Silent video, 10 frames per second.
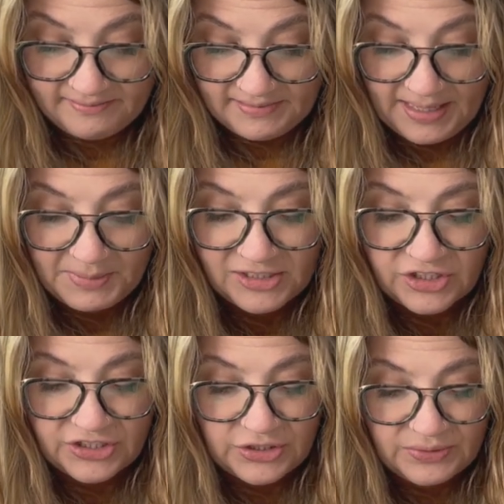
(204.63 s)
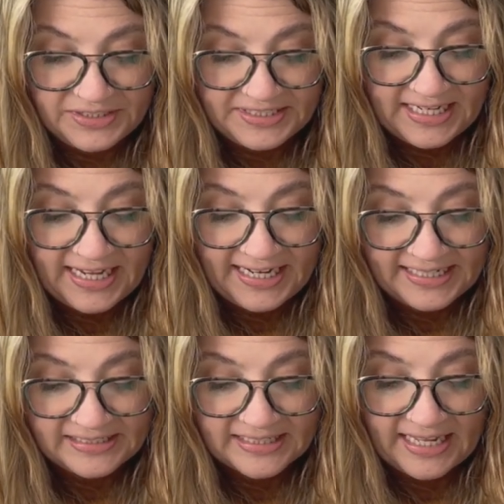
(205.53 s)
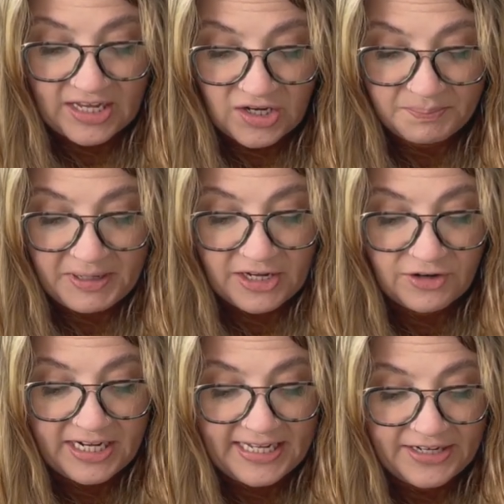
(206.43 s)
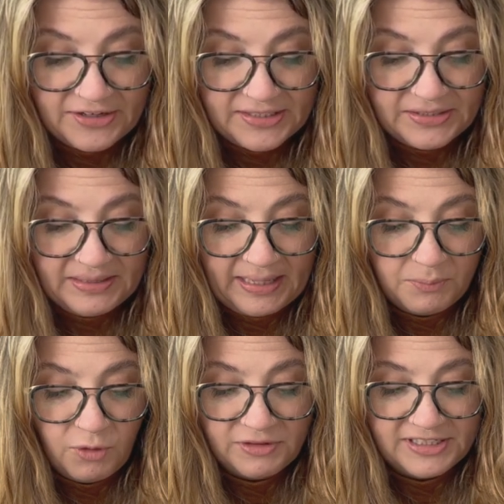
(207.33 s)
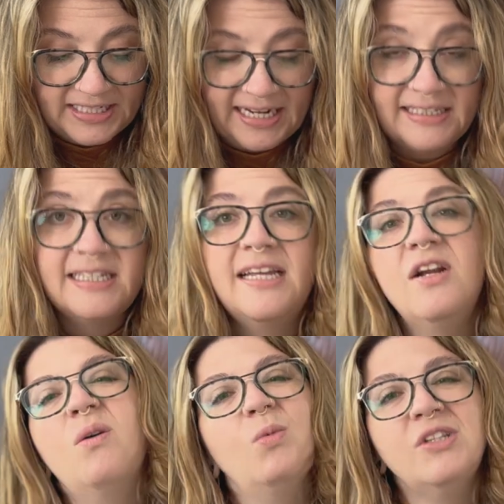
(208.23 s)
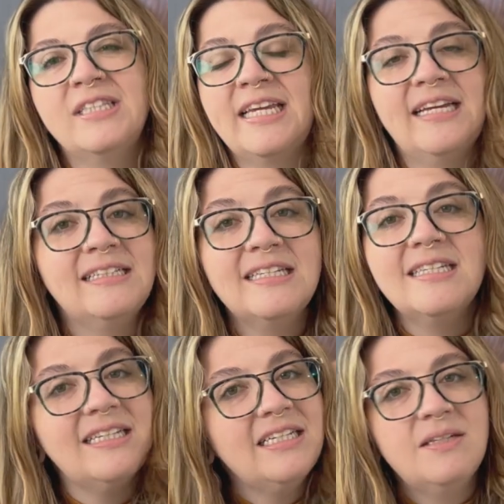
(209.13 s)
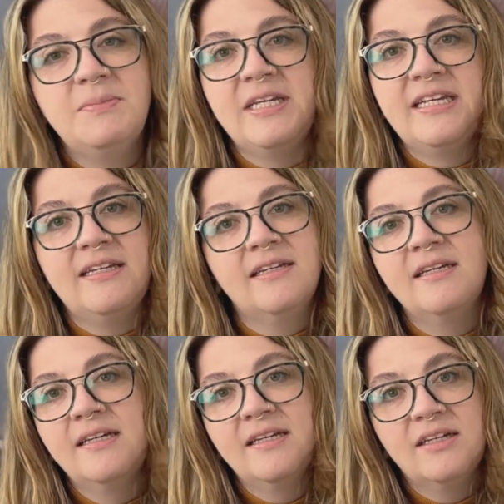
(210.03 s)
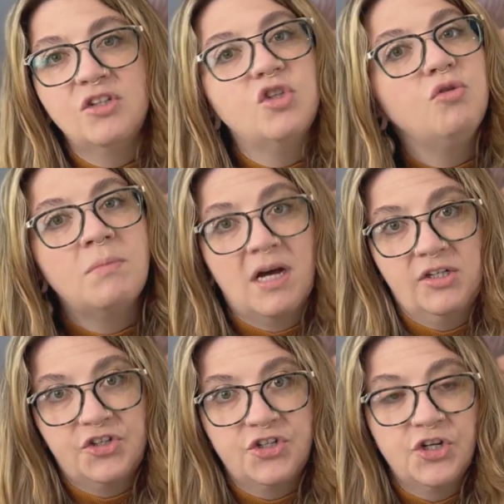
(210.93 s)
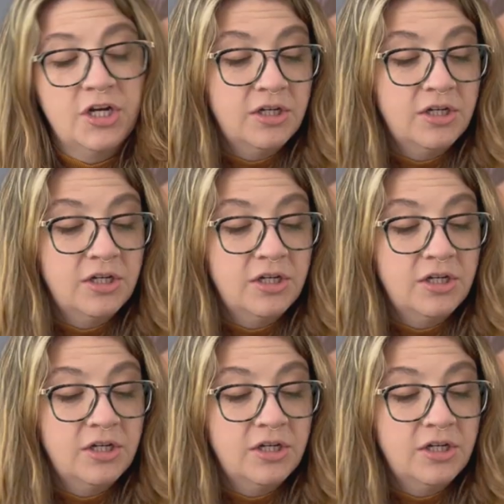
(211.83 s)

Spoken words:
I might just do the sides, like unpick right here and like pull the sides in. We'll see. It doesn't need to be too much.